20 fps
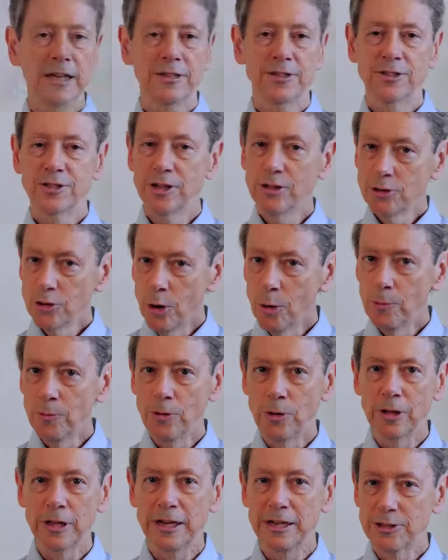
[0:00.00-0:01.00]
It's such
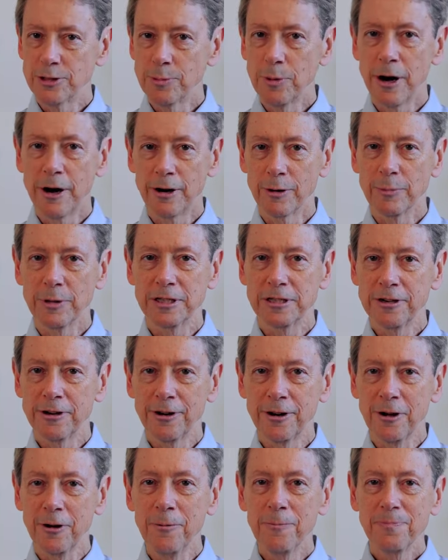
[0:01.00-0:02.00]
hopeful and inspiring
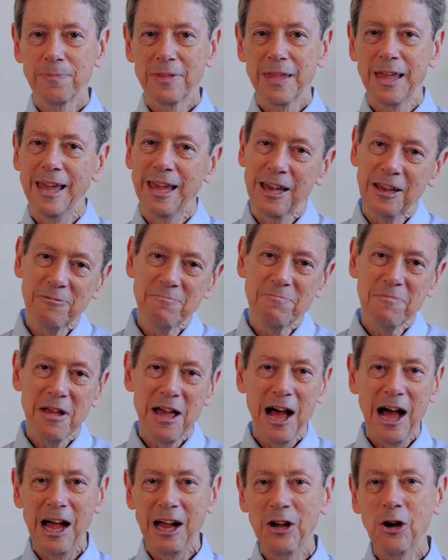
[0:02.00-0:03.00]
material, and
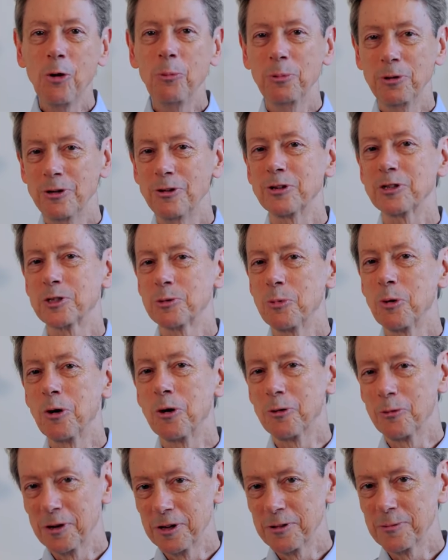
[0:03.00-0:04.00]
I hope you'll explore
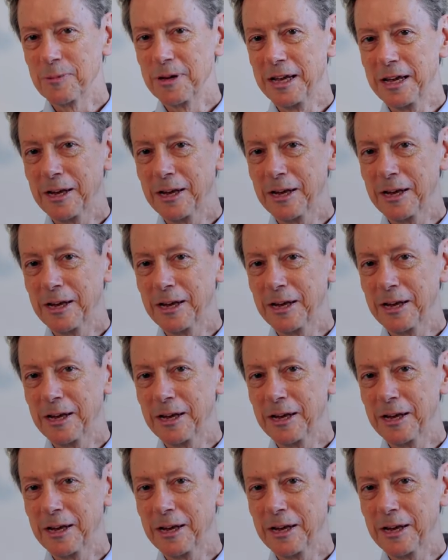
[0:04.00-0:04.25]
it with me.